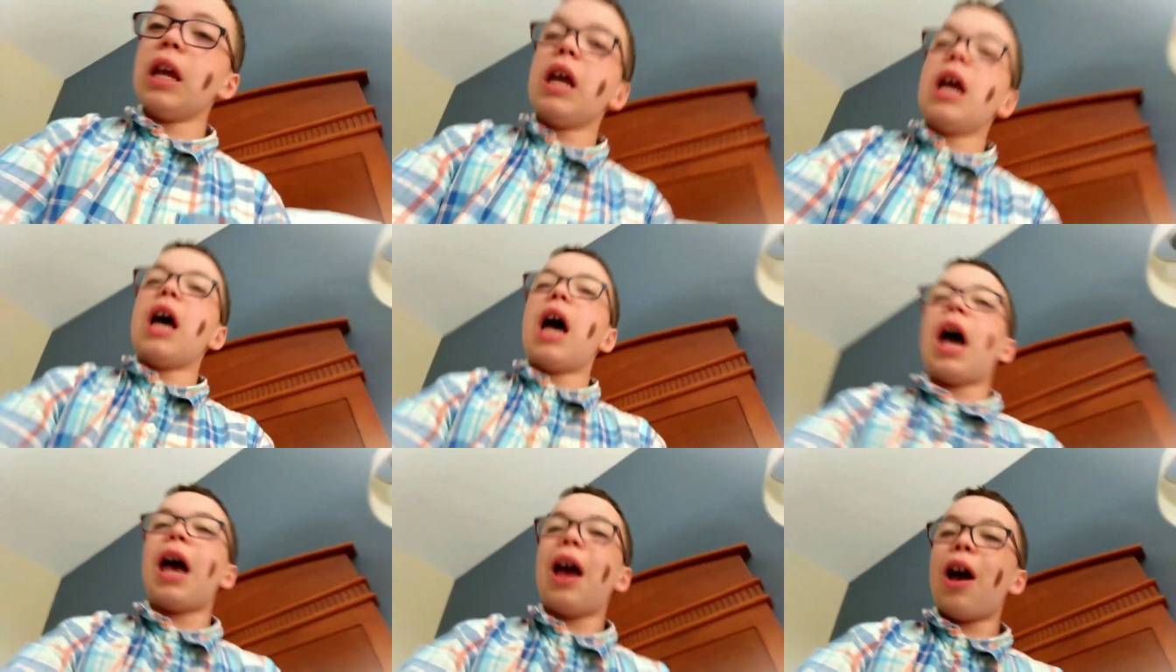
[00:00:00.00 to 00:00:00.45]

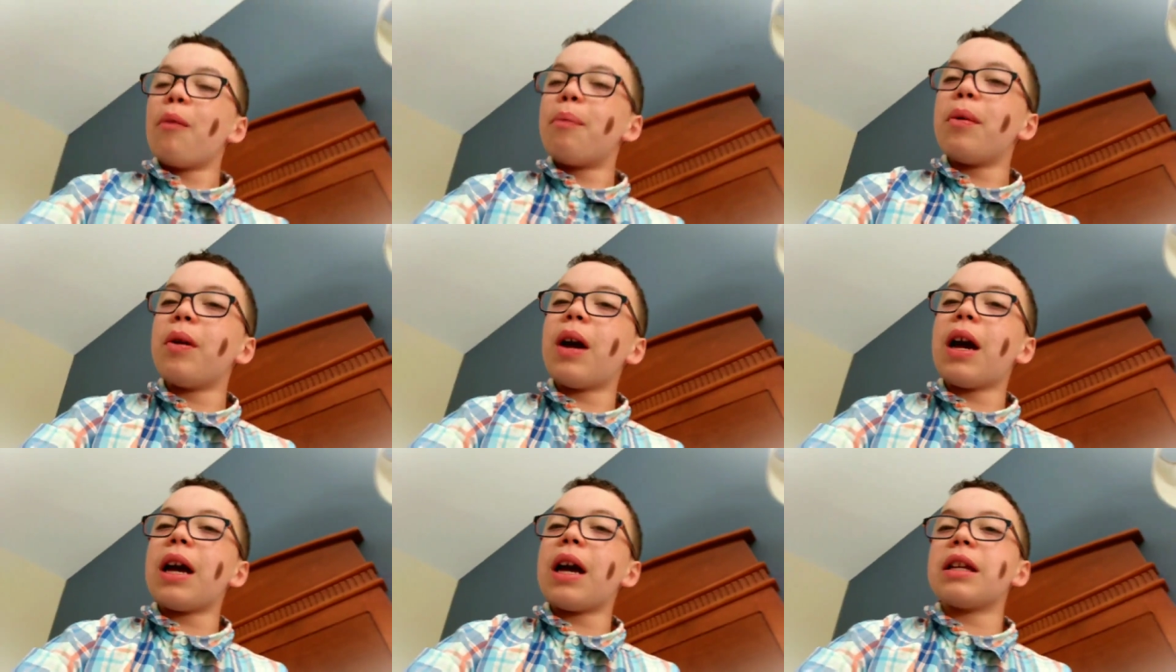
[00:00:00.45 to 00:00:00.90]
weekend.
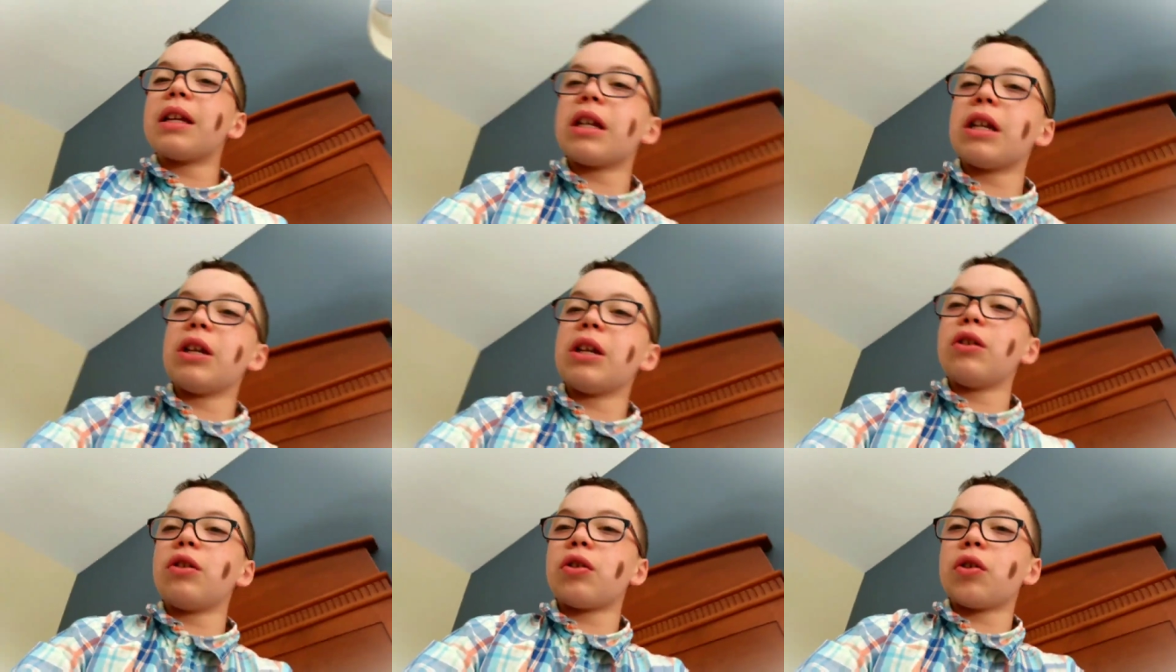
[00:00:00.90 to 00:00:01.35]
I hope you
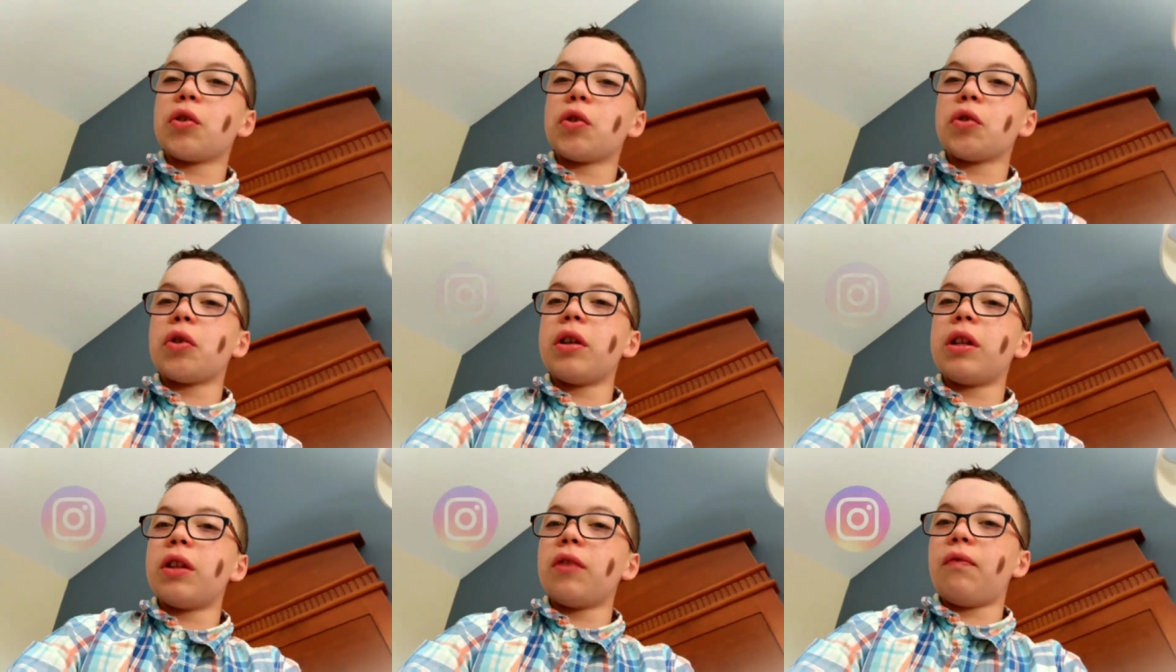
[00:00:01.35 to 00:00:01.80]
guys
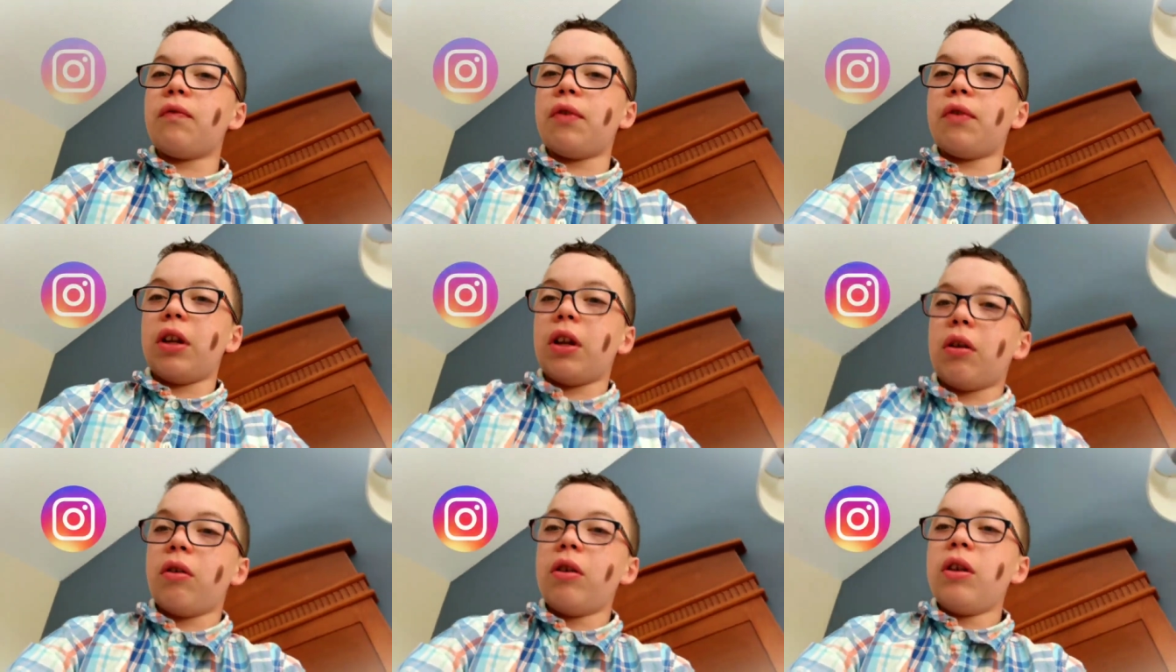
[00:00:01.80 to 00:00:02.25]

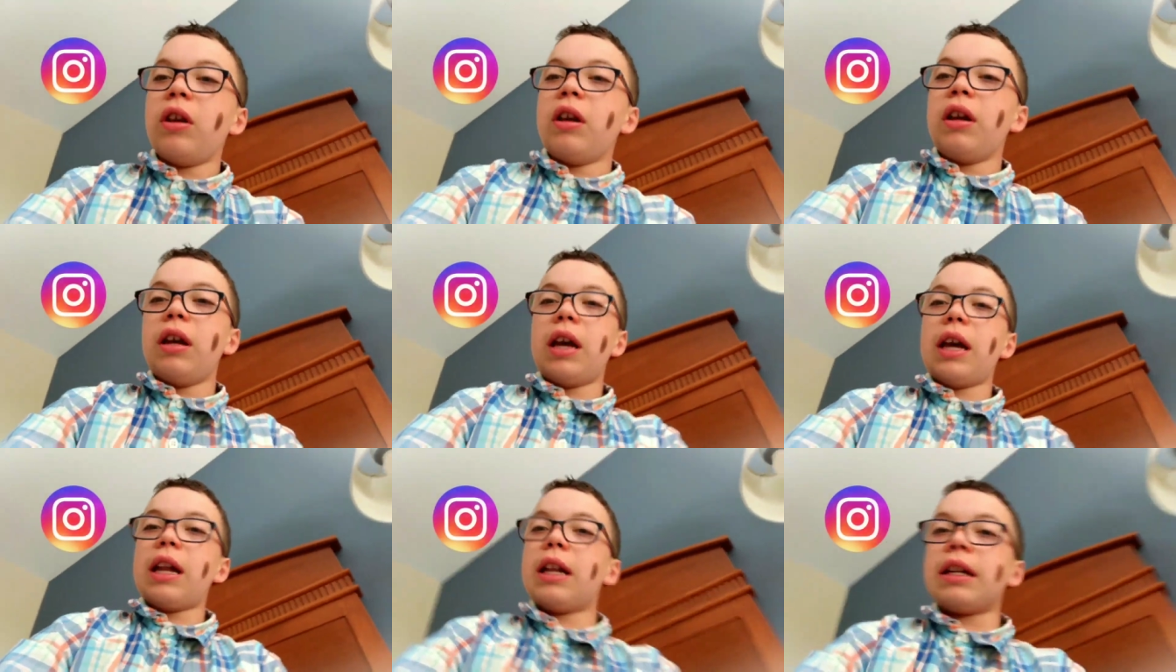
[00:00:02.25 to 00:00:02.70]
enjoyed the
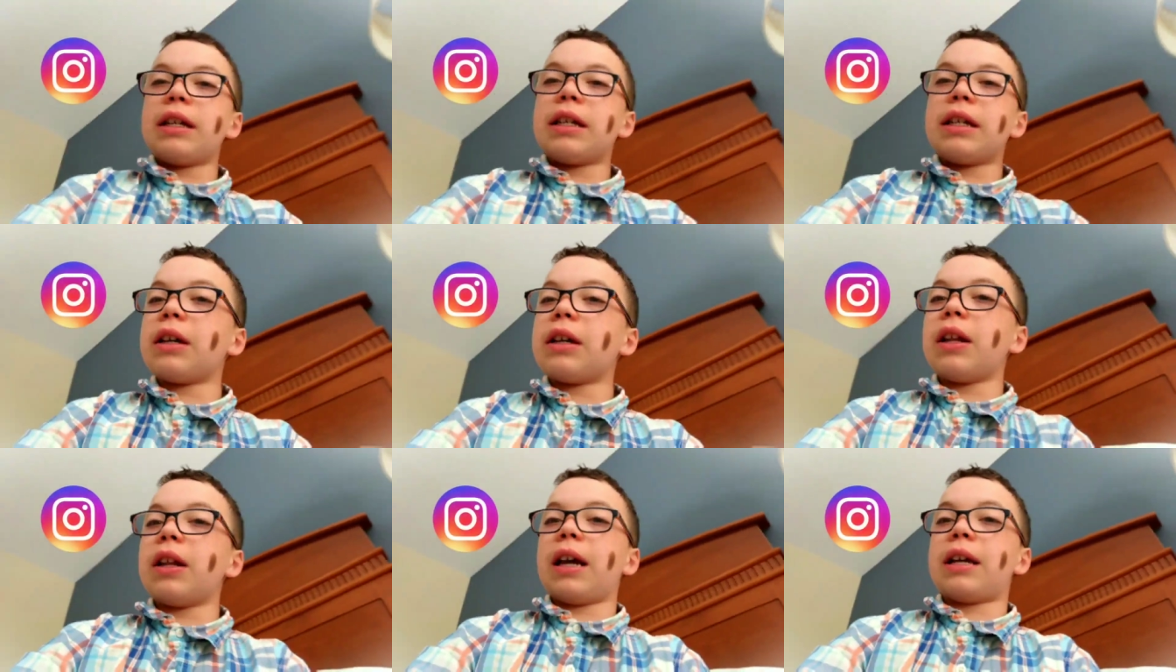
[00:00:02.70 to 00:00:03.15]
video,
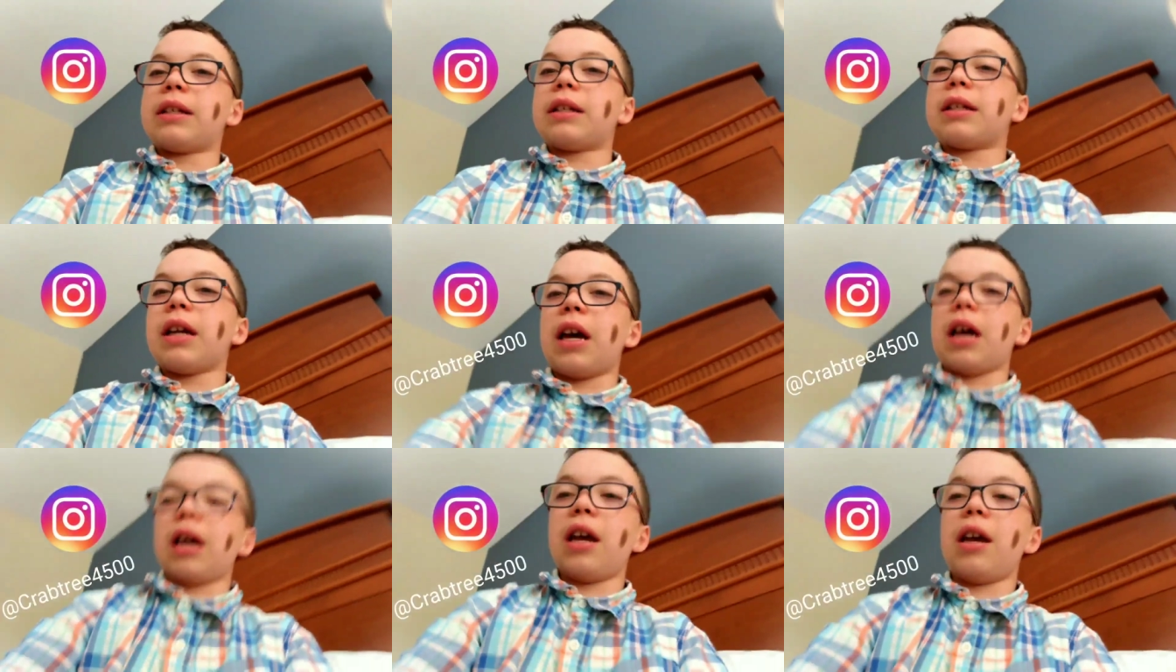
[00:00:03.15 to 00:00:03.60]
and until
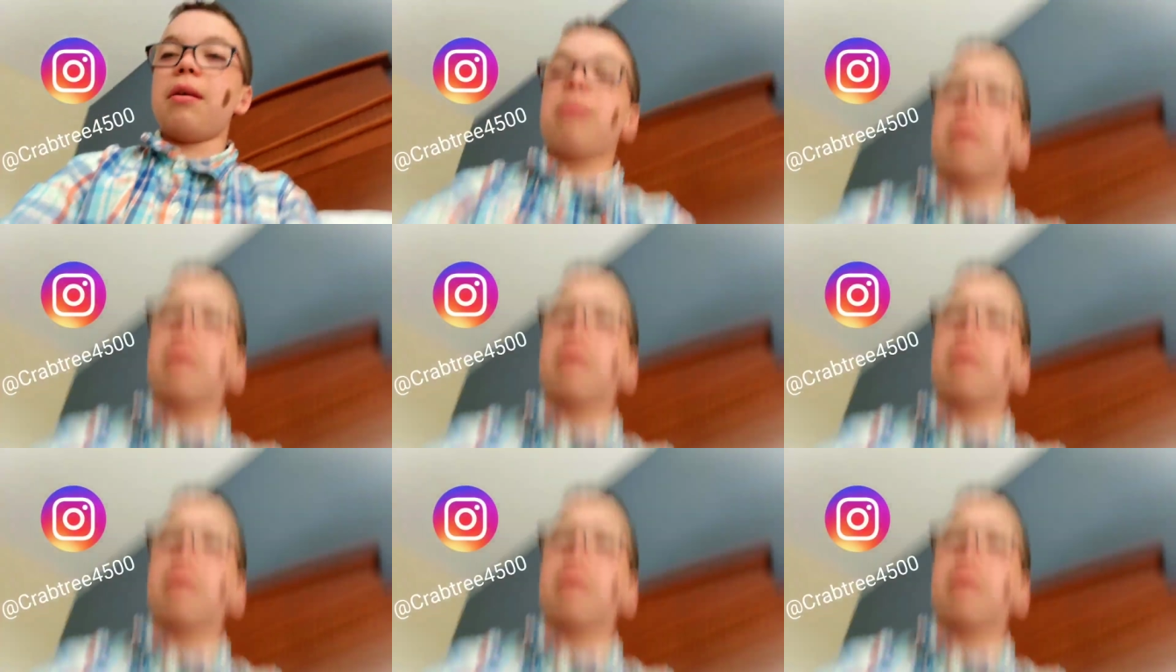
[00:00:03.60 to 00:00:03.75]
next